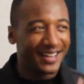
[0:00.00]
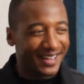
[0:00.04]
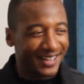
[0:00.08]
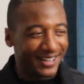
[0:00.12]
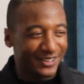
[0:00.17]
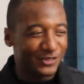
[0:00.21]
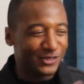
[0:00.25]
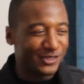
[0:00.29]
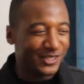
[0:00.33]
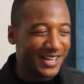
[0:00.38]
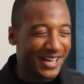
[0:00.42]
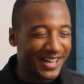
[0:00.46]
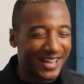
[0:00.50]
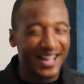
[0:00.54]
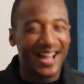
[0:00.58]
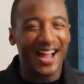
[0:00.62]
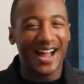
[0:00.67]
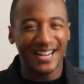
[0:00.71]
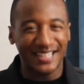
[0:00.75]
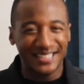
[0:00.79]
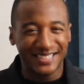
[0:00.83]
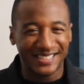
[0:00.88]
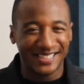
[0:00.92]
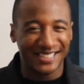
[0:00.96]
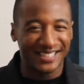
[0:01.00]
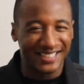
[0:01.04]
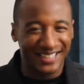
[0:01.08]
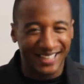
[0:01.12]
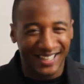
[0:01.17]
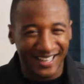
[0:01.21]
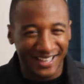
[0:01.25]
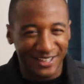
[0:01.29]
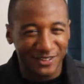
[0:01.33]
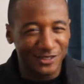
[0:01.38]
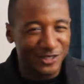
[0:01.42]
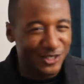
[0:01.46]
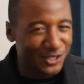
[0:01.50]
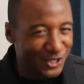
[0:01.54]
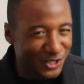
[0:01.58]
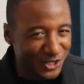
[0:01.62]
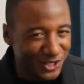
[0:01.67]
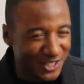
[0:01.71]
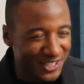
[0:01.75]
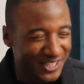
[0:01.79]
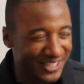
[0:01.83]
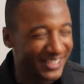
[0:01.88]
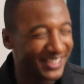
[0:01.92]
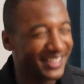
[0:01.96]
it was like an icy, like it was a
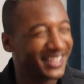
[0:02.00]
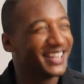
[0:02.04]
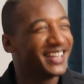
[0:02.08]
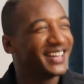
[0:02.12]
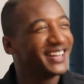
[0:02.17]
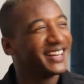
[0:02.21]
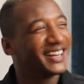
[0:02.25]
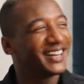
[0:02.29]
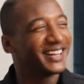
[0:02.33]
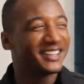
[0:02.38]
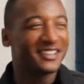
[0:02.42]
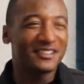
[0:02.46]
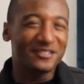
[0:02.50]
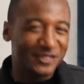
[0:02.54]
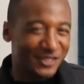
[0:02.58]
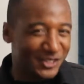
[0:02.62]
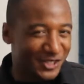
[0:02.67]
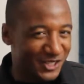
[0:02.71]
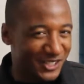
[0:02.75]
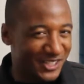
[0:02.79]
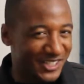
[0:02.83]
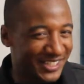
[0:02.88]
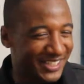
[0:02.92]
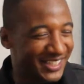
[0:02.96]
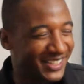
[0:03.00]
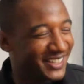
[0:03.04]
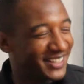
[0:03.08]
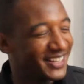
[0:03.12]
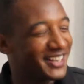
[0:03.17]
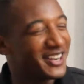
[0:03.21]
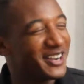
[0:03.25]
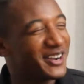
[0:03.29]
treat. I love a treat.